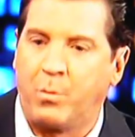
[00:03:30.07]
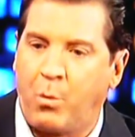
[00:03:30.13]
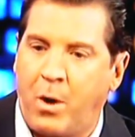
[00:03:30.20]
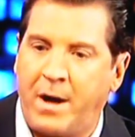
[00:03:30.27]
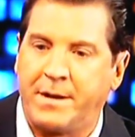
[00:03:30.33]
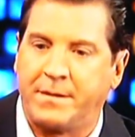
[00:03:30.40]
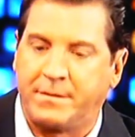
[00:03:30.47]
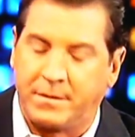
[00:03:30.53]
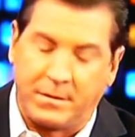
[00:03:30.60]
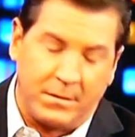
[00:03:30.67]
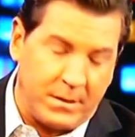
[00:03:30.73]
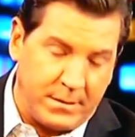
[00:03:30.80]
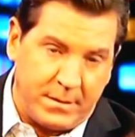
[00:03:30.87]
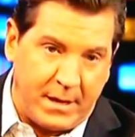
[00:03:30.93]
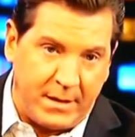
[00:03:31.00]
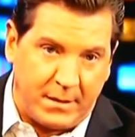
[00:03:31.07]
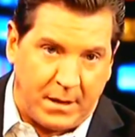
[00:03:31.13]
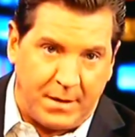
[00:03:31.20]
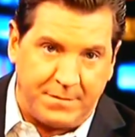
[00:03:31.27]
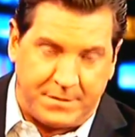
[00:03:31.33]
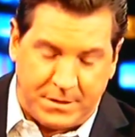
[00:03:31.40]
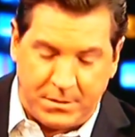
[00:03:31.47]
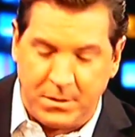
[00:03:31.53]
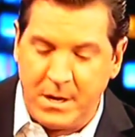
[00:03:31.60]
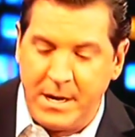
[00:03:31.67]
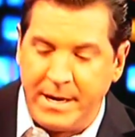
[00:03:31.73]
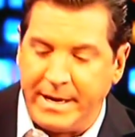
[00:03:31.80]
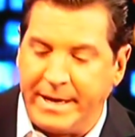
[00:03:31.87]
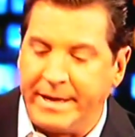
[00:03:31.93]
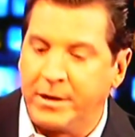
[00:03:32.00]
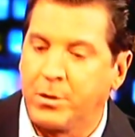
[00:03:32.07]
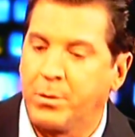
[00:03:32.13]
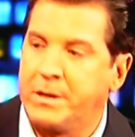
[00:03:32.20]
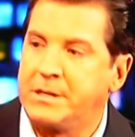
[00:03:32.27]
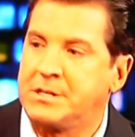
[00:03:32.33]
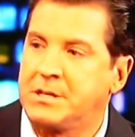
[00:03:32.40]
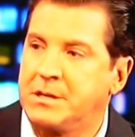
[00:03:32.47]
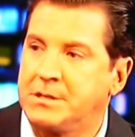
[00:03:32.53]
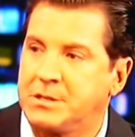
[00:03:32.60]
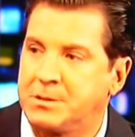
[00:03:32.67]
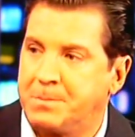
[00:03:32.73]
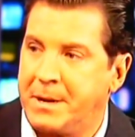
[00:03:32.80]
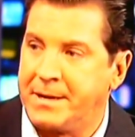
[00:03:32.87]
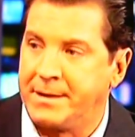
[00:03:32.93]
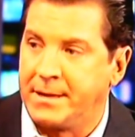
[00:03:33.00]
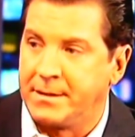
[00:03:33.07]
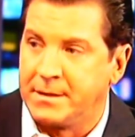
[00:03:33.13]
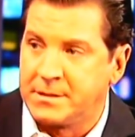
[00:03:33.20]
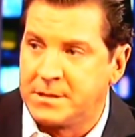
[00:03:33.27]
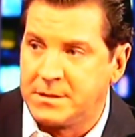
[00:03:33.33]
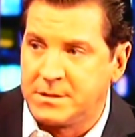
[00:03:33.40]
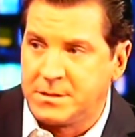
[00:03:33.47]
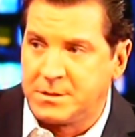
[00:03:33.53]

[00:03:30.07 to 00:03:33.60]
wanted to, and they love to, increase spending, this is